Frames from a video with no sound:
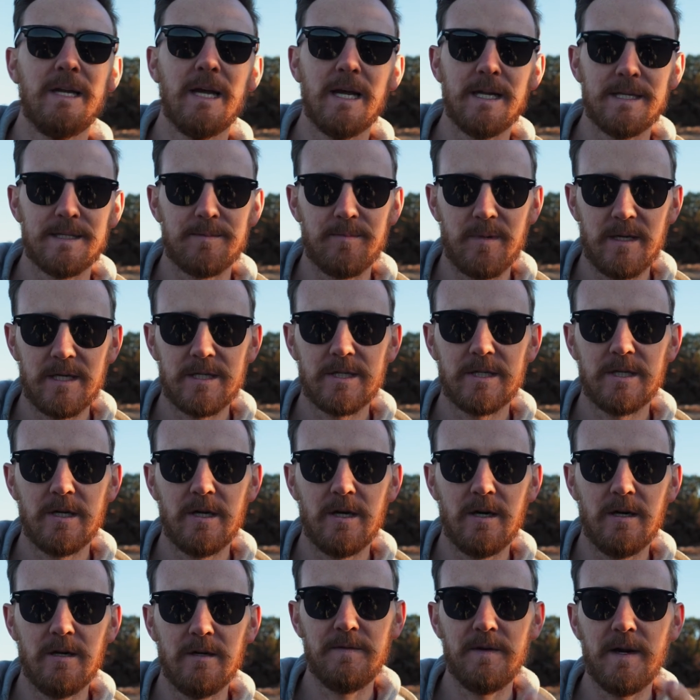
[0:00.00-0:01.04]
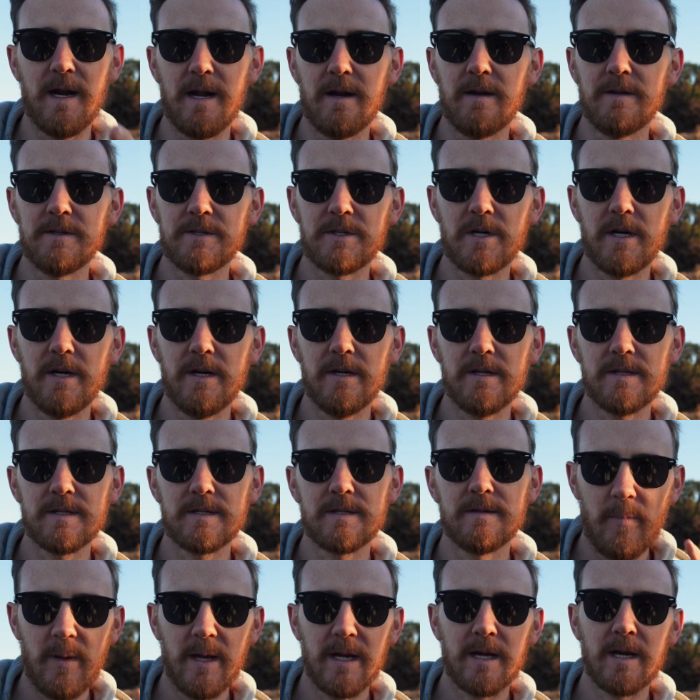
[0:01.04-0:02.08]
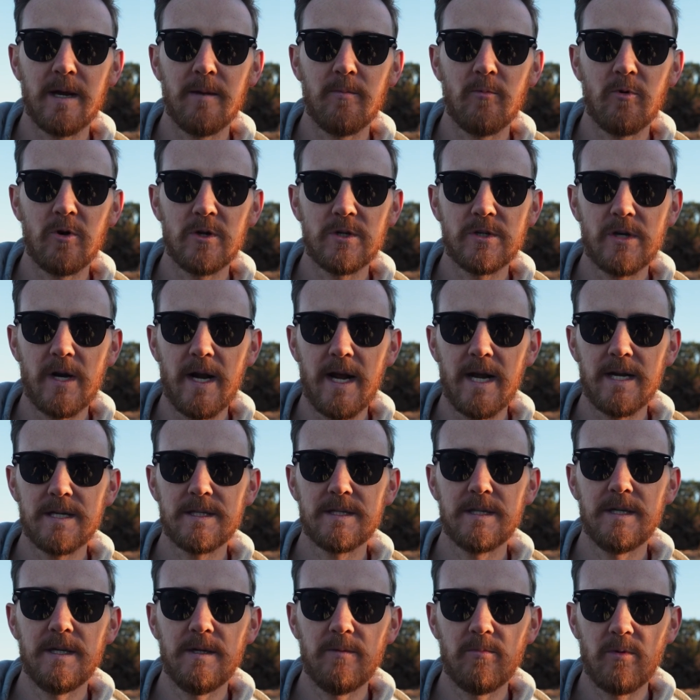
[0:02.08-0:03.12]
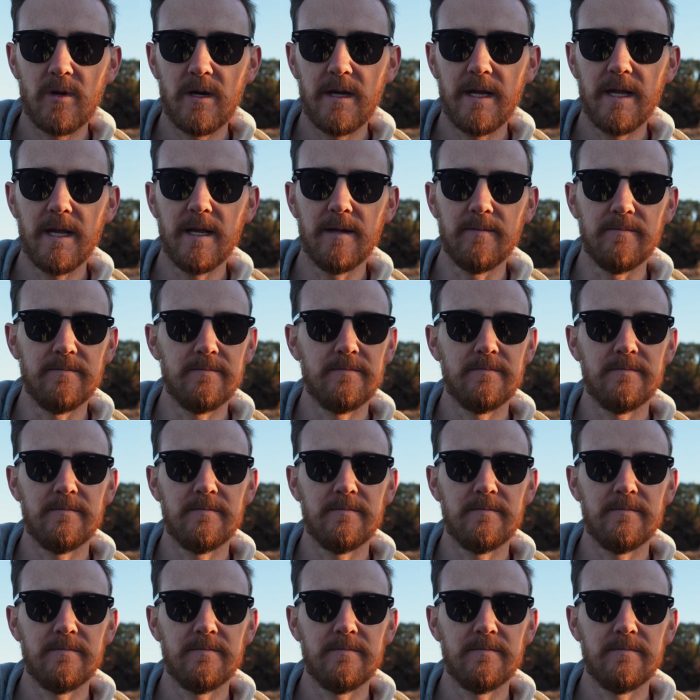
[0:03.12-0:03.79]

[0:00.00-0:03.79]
guys make sure if you're out on the trails, pick up more trash than you bring in.